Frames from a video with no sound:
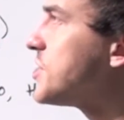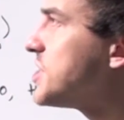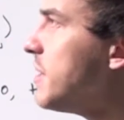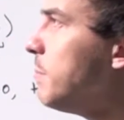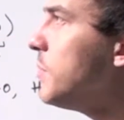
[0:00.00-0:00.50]

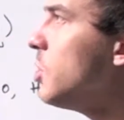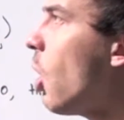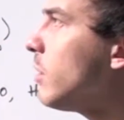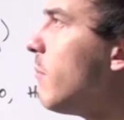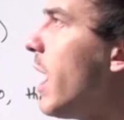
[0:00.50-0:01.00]
simple
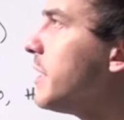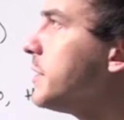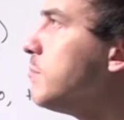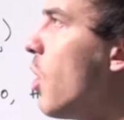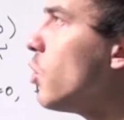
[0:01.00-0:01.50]

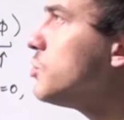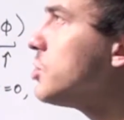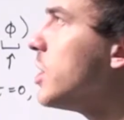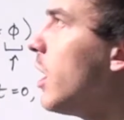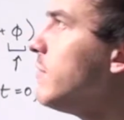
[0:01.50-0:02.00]
harmonic
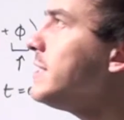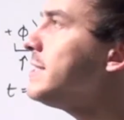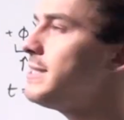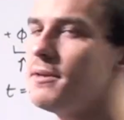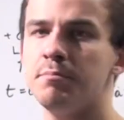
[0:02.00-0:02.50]
motion of a
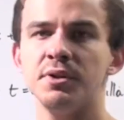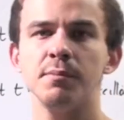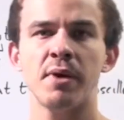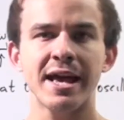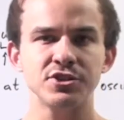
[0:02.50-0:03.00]
simple
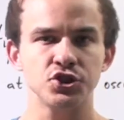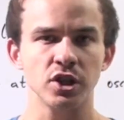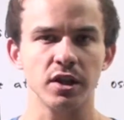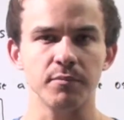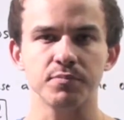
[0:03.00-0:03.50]

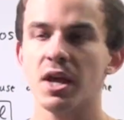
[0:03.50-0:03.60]
pendulum.